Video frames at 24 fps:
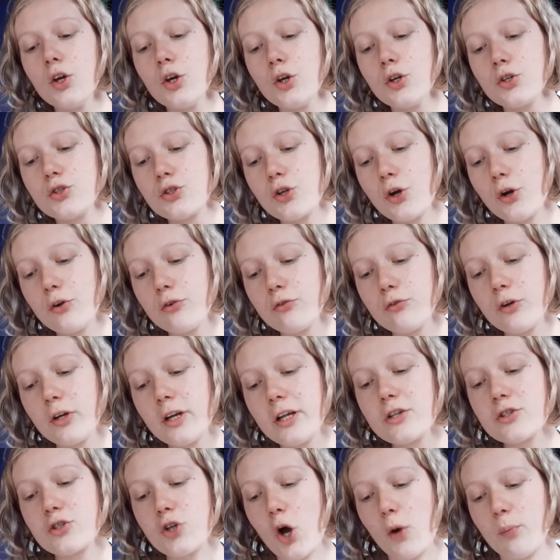So, for
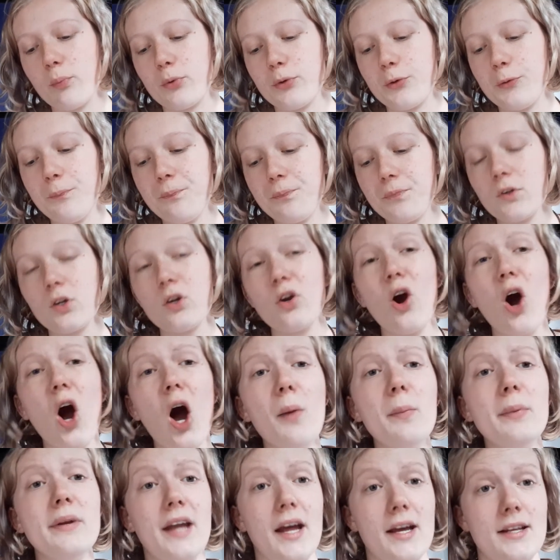example,
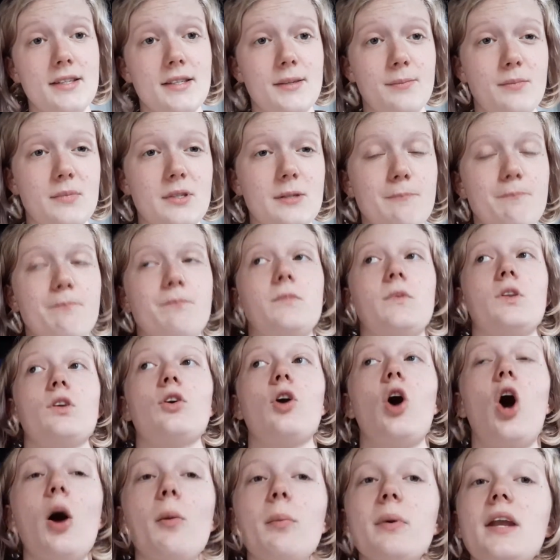carbon atoms.
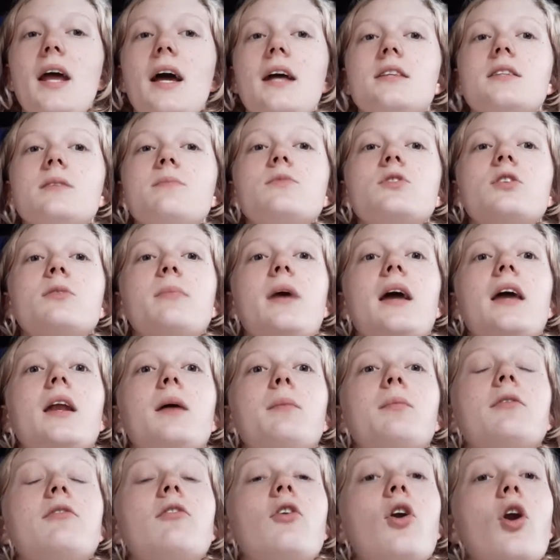Carbon atoms are made up
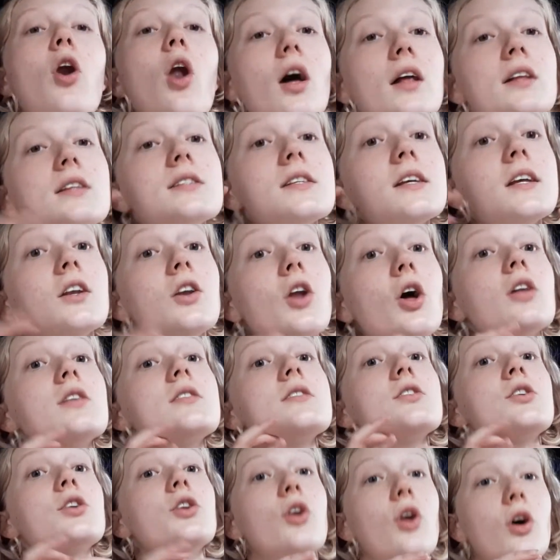of lots and lots
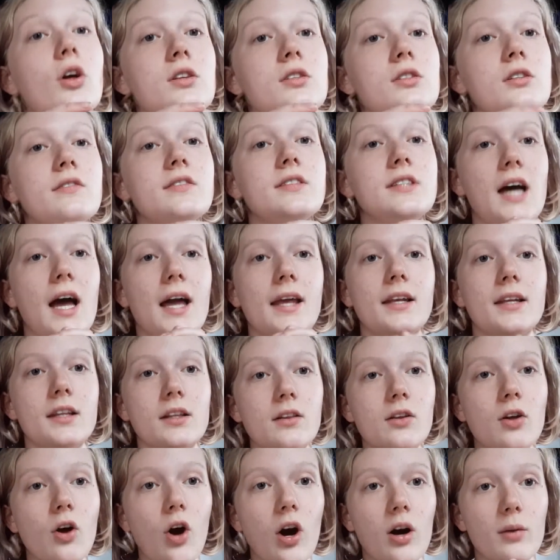and lots of tiny little
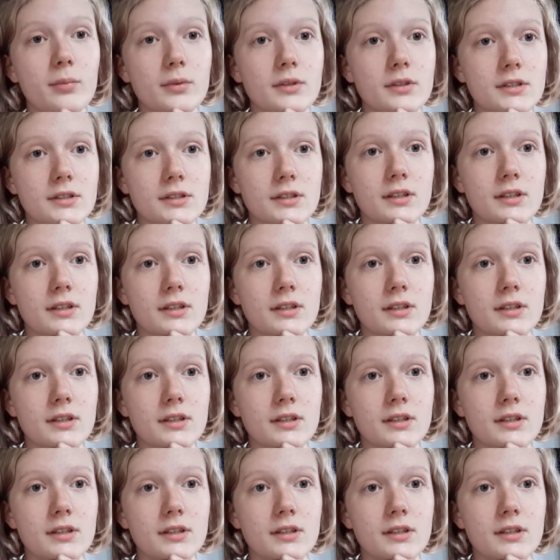carbon